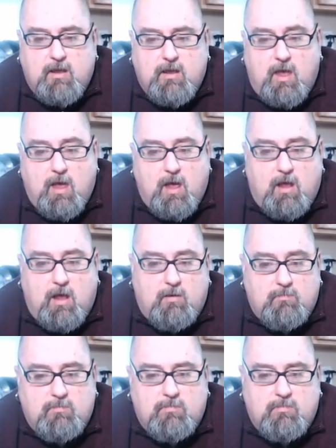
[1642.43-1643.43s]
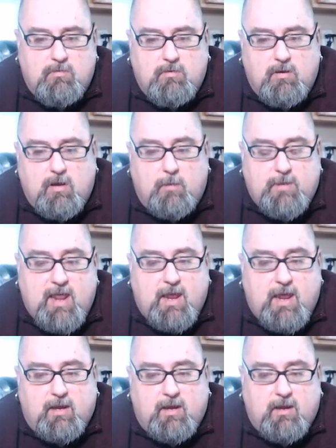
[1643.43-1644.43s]
I mean,
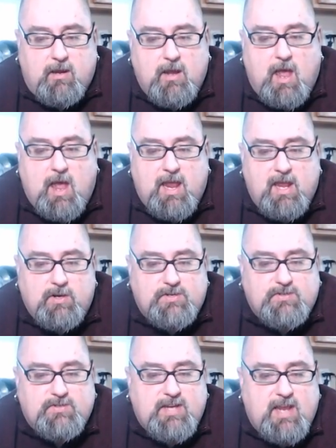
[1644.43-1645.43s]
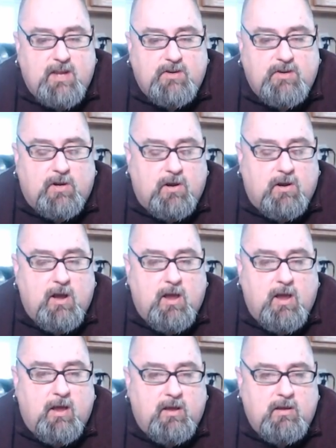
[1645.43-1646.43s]
I understand
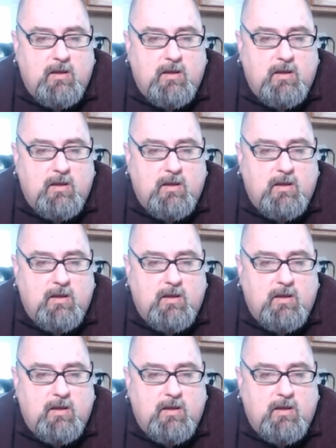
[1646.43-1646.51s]
her